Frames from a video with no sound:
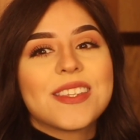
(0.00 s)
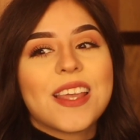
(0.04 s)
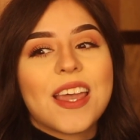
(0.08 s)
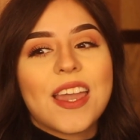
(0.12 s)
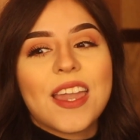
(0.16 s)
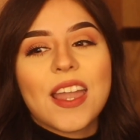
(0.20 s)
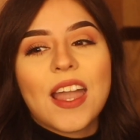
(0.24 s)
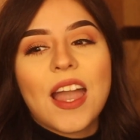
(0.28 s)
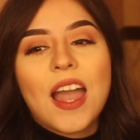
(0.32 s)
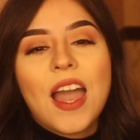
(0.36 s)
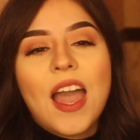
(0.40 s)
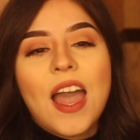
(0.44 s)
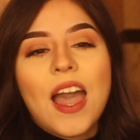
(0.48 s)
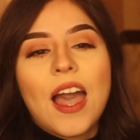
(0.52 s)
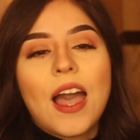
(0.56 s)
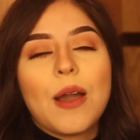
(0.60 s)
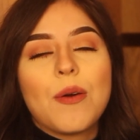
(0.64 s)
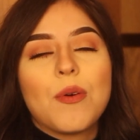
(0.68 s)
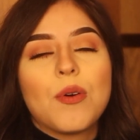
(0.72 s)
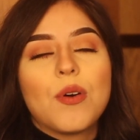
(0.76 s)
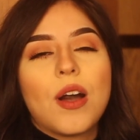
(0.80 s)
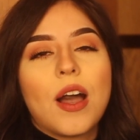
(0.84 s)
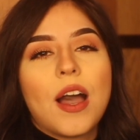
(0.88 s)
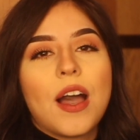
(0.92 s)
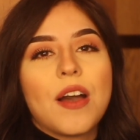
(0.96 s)
Like I
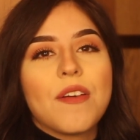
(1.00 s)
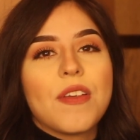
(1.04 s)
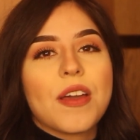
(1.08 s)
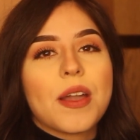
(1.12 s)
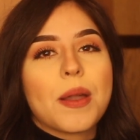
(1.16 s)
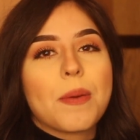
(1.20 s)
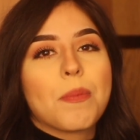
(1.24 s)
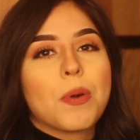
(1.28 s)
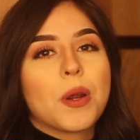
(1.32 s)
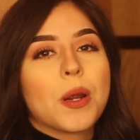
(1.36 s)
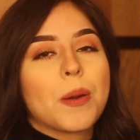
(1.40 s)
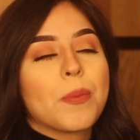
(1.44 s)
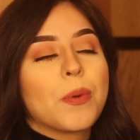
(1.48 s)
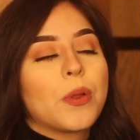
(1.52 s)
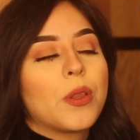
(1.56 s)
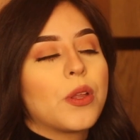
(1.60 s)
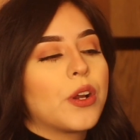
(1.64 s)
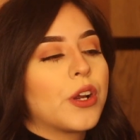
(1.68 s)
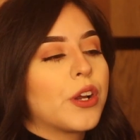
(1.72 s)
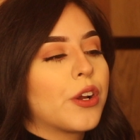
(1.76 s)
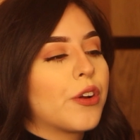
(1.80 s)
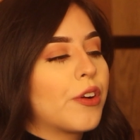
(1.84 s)
won't have like a purple or a